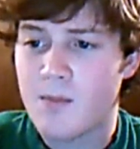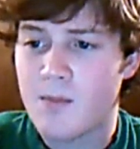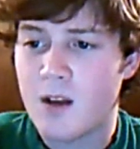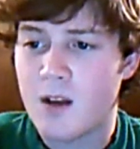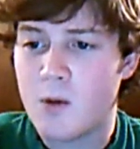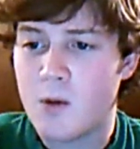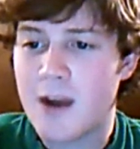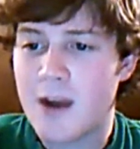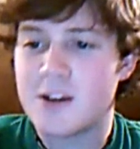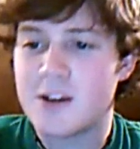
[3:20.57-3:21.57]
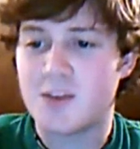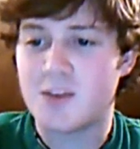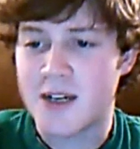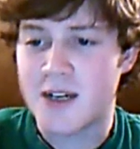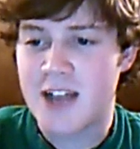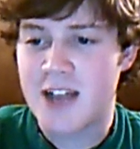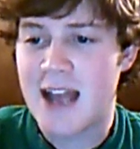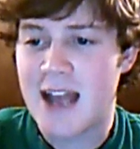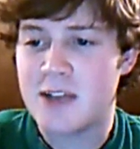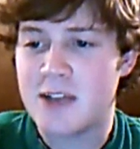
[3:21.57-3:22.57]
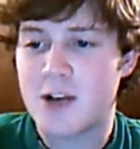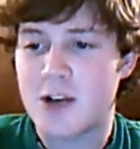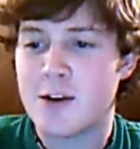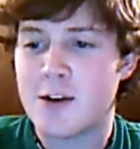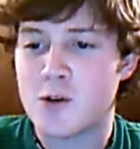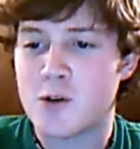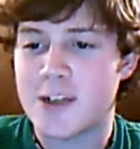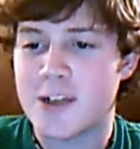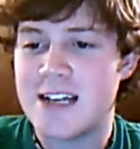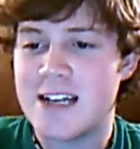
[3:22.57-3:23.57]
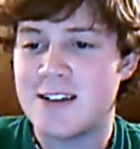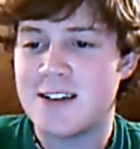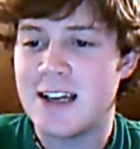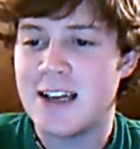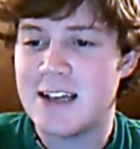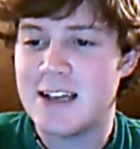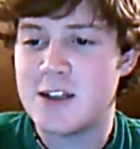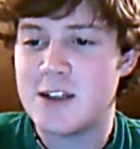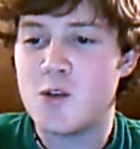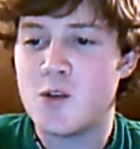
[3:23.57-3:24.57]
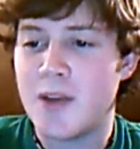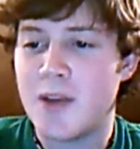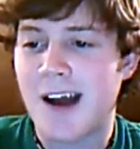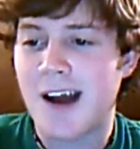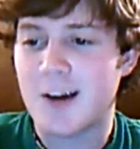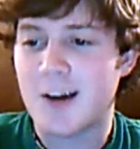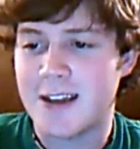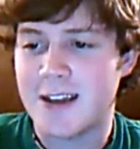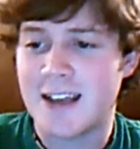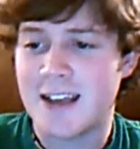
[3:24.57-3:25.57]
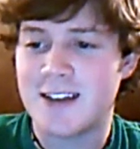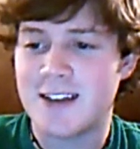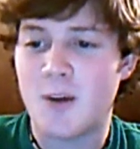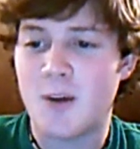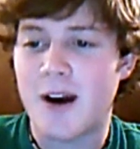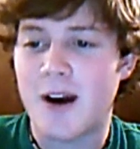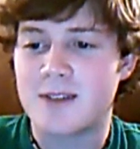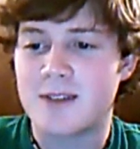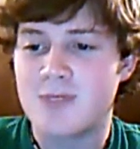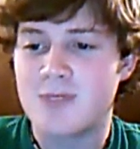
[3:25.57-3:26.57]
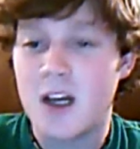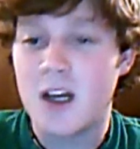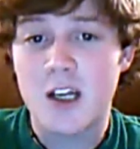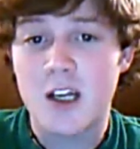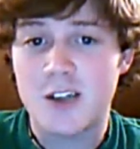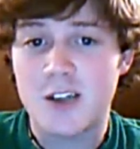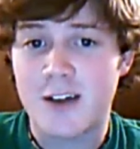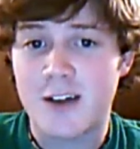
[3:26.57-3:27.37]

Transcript: We went out to this bridge, and you try to throw tortillas into these 2 big concrete things in the water. Good stuff.